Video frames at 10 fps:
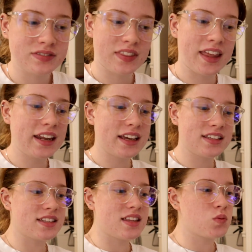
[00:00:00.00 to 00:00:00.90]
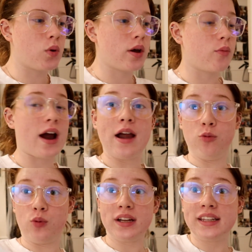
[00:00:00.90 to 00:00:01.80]
then it gets to this point where I
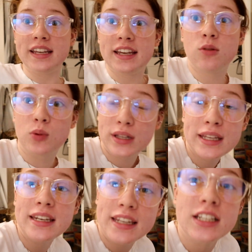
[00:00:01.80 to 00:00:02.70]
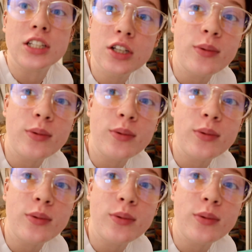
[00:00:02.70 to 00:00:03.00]
really, really need to do